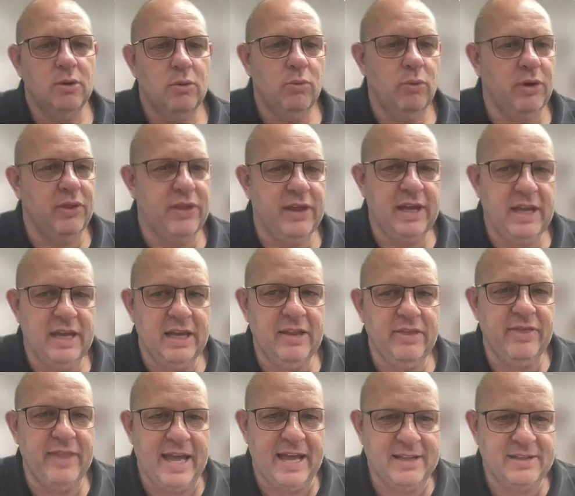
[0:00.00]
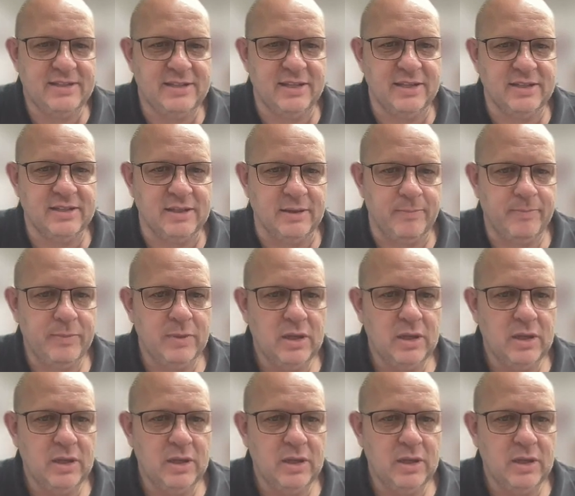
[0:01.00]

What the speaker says: within that system.